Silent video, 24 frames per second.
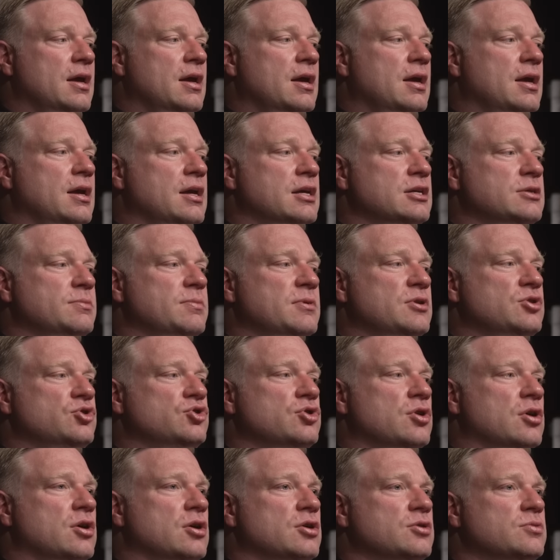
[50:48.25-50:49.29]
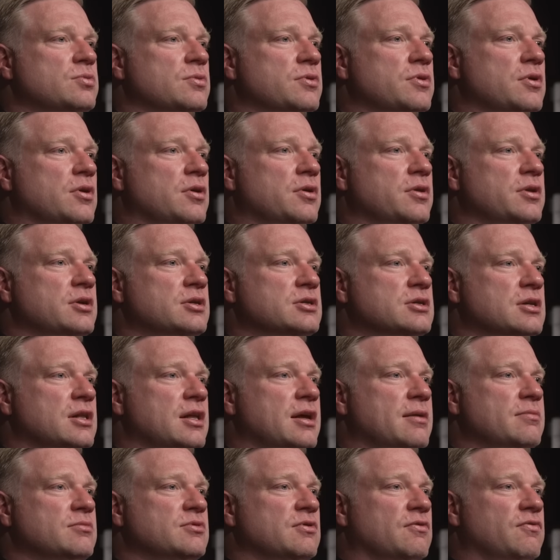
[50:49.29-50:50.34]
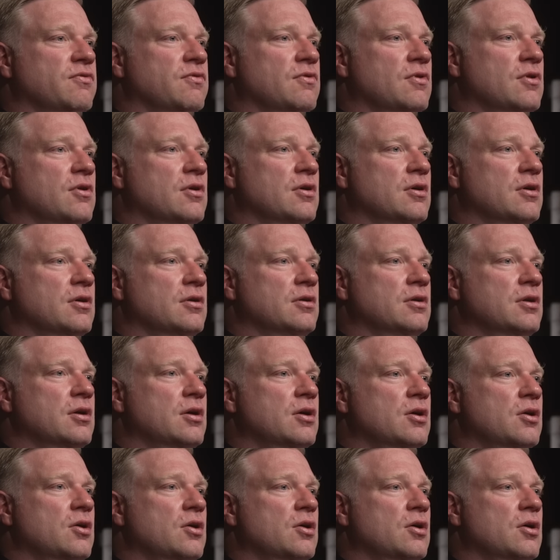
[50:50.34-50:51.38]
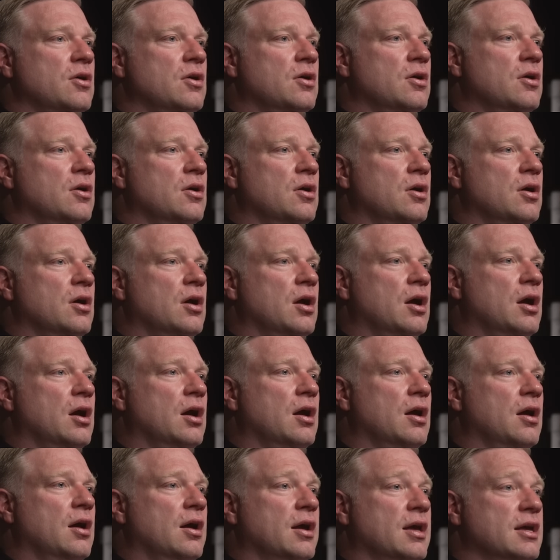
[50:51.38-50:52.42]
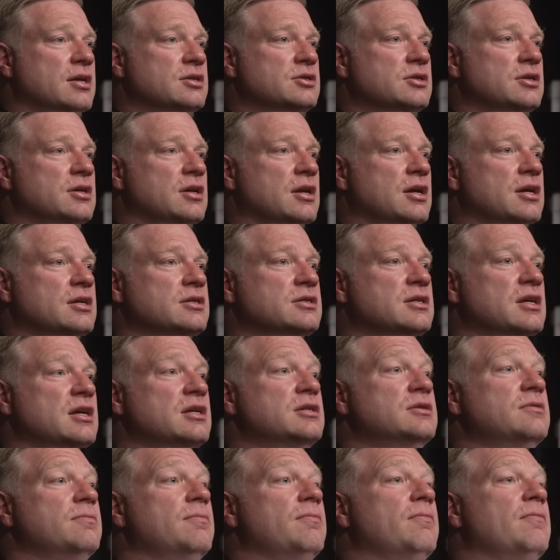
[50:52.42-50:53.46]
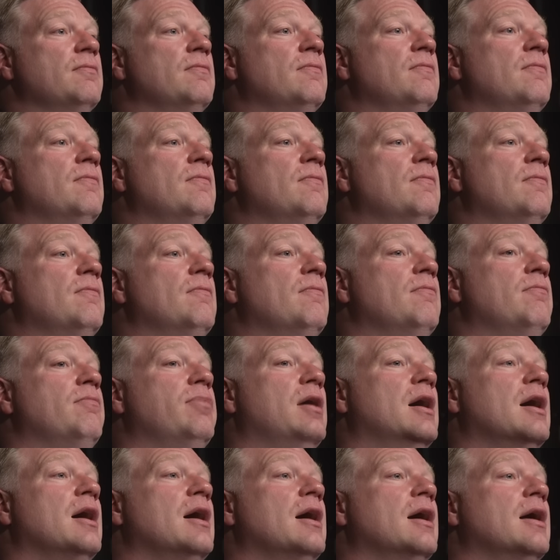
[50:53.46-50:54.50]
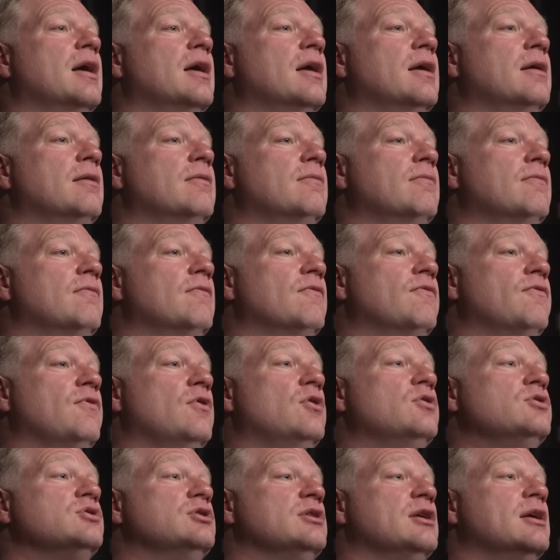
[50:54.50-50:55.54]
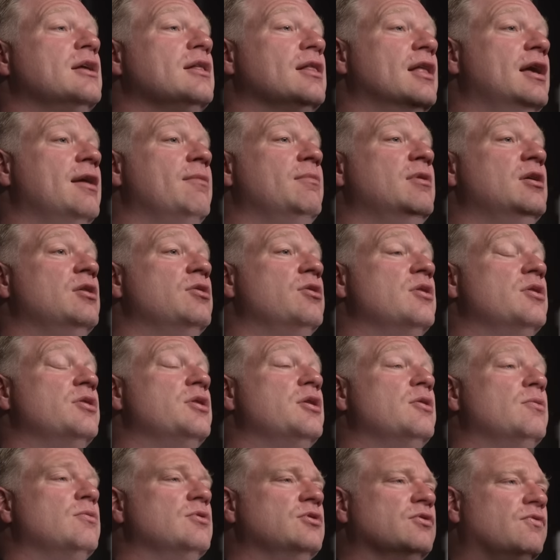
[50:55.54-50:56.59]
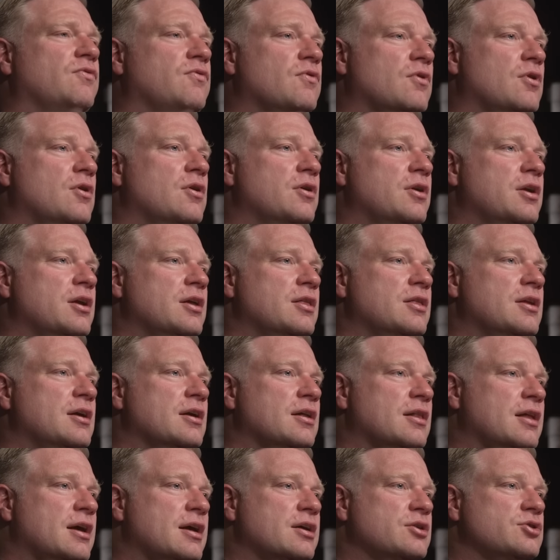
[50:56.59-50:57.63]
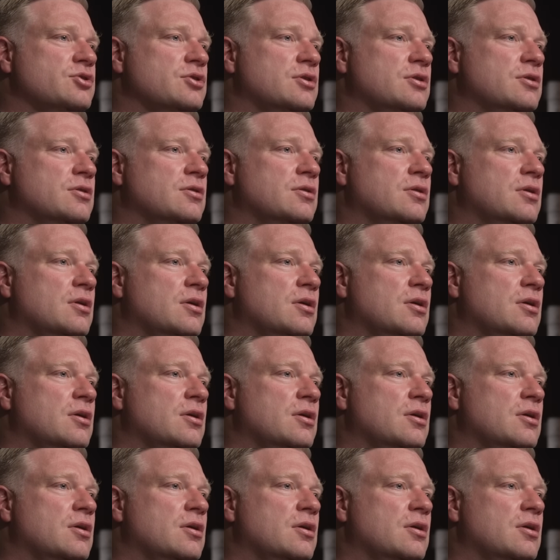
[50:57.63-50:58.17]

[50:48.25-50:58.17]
He's been charged with all these claims of fraud uh, against the United States by falsely claiming that there was fraud in the election